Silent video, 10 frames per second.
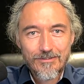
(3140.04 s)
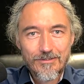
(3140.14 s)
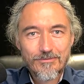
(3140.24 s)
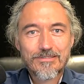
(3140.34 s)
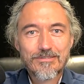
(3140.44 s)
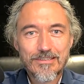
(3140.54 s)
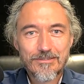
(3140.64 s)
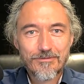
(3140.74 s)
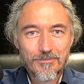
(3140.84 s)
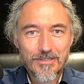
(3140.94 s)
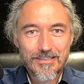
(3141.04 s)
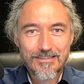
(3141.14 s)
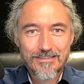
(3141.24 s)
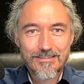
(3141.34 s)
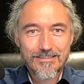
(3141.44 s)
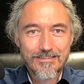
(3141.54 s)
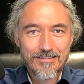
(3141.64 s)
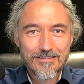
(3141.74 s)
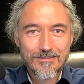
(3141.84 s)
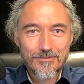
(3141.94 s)
very resonant for me, and this
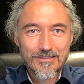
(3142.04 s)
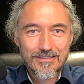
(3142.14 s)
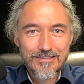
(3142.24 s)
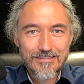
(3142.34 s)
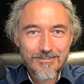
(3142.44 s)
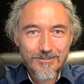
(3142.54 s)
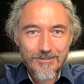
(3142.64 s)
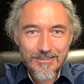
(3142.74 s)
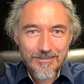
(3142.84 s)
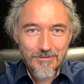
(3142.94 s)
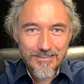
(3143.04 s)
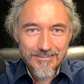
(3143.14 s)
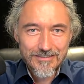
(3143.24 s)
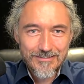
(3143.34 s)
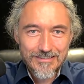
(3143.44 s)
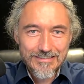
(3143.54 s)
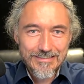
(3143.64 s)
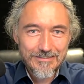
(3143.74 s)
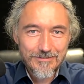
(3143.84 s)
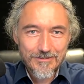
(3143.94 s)
is always a joy and a pleasure to
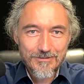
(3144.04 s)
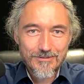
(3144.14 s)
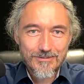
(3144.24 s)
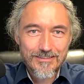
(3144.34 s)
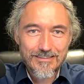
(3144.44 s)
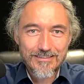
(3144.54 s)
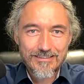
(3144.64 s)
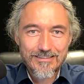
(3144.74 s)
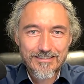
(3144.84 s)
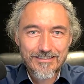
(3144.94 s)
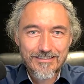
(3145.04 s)
listen to you. And